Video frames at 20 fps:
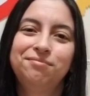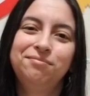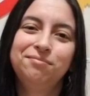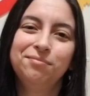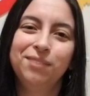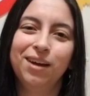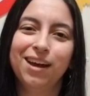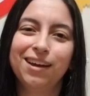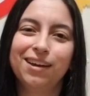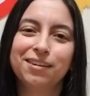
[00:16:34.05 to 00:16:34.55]

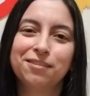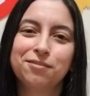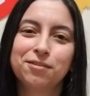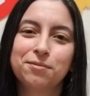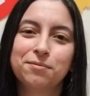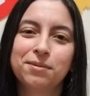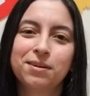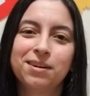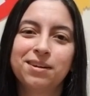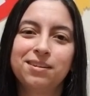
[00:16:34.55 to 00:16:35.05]
Bye,
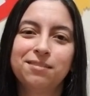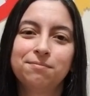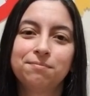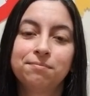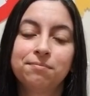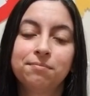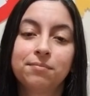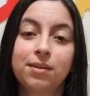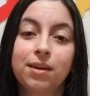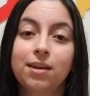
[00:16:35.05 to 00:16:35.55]
everybody.
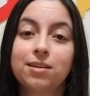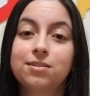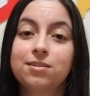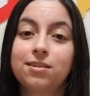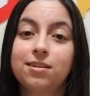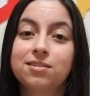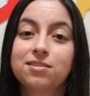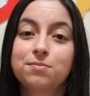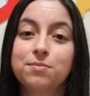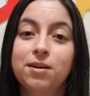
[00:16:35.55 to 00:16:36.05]
Catch
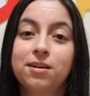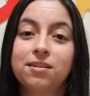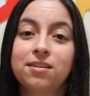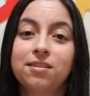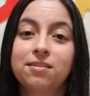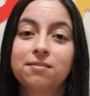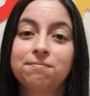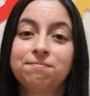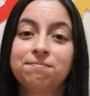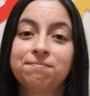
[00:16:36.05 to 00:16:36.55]
you next month.